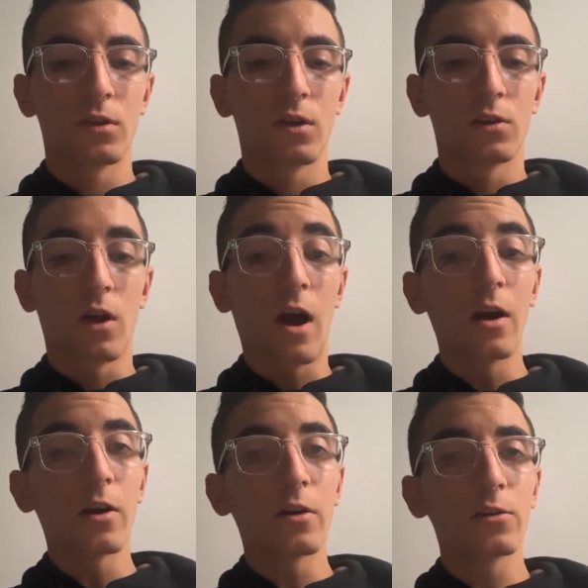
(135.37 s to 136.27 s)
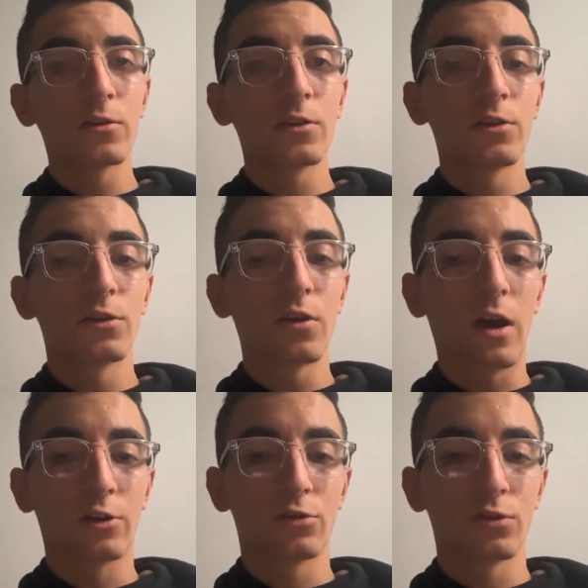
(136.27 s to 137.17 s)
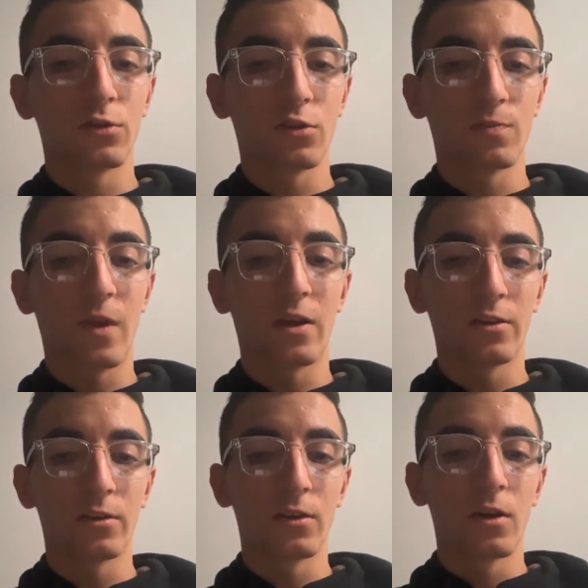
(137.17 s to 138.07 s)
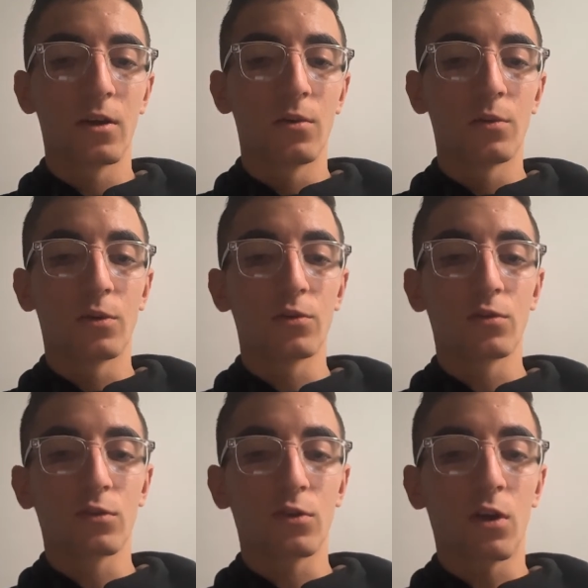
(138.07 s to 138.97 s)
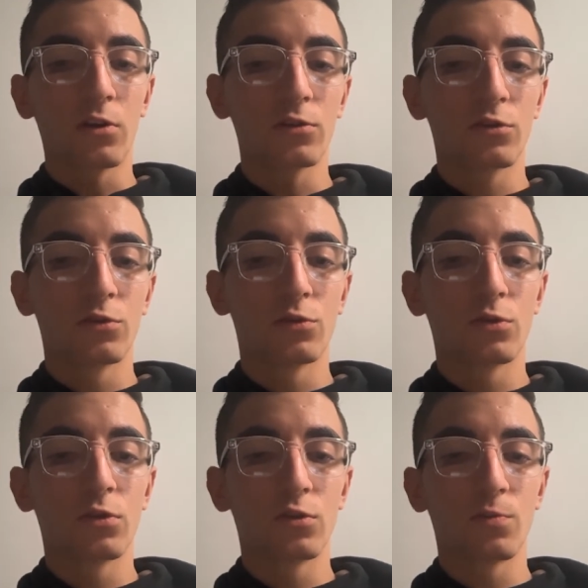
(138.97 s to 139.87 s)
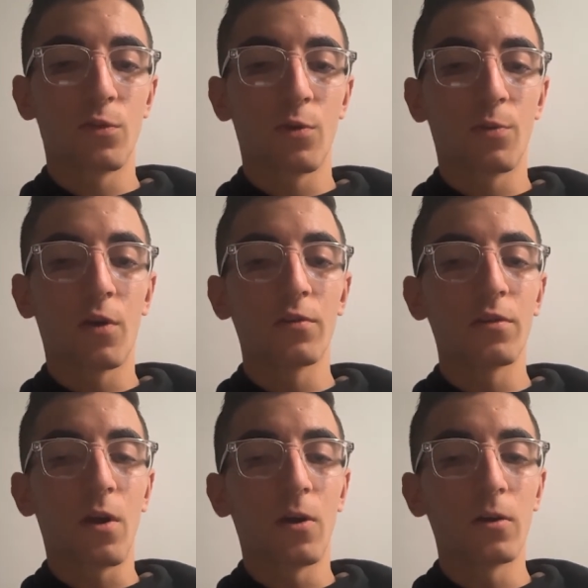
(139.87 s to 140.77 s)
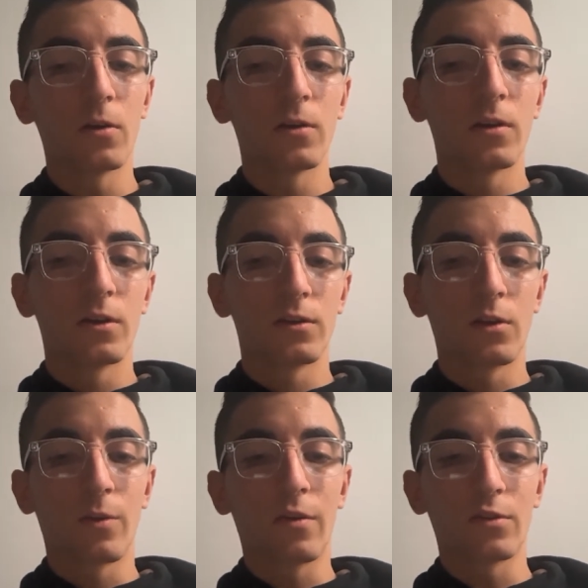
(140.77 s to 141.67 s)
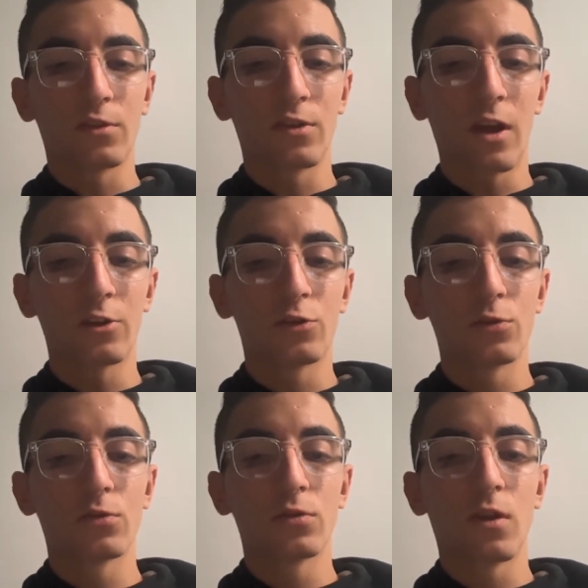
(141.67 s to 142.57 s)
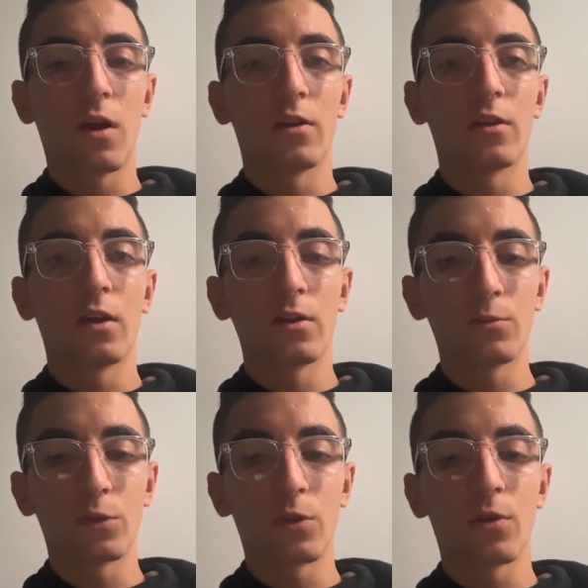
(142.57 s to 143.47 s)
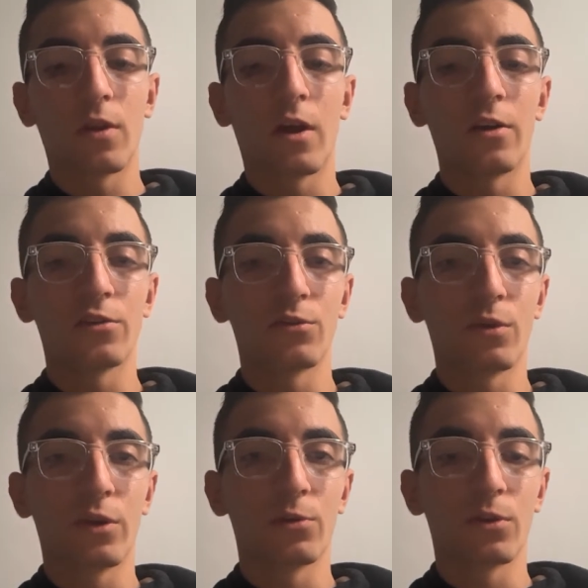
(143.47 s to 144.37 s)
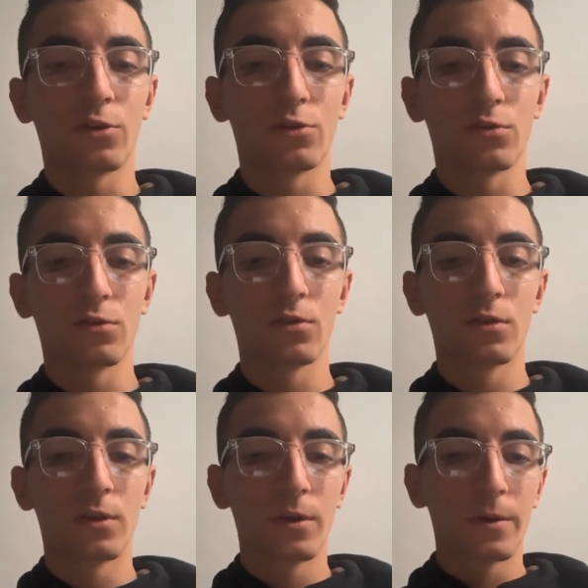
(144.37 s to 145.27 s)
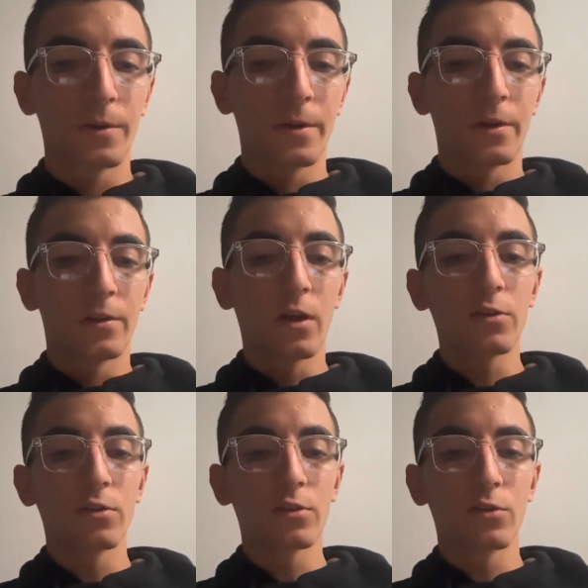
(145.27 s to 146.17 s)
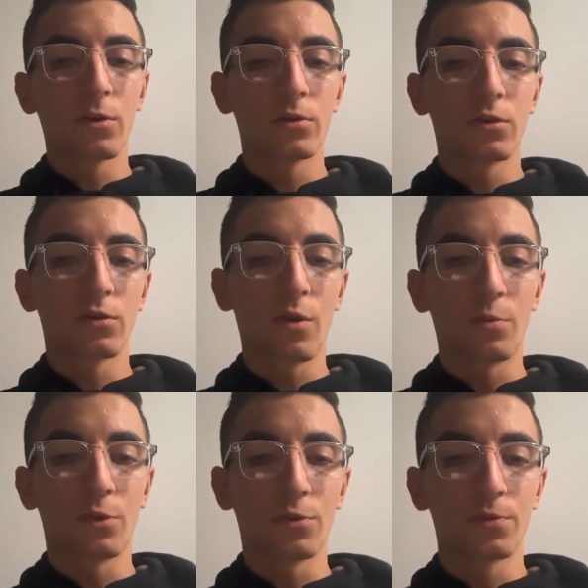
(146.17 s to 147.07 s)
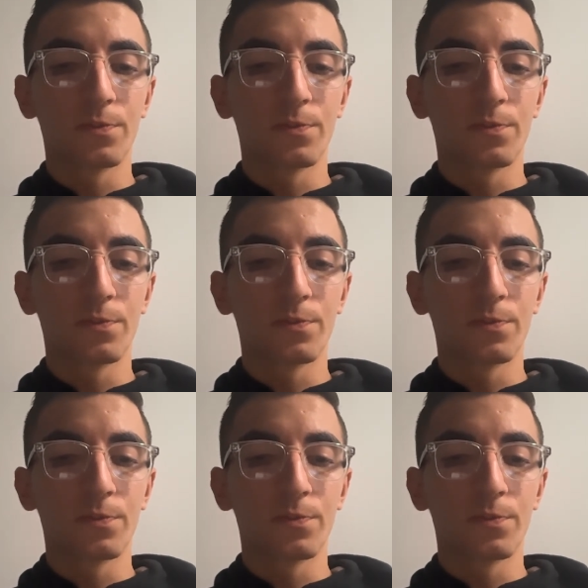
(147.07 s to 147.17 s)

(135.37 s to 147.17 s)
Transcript: The hierarchy here actually does matter because the Constitution is above all, then we have the statutes, and then below that is the regulations. Next, let's go into the remedies.